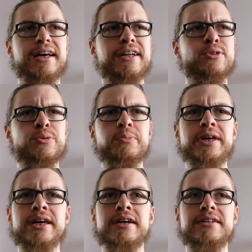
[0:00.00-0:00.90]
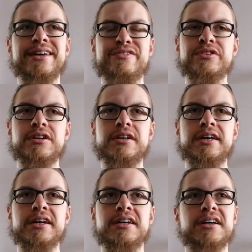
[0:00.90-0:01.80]
It took me
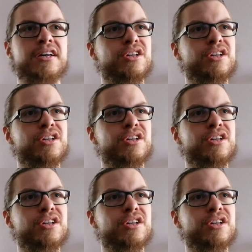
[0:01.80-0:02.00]
definitely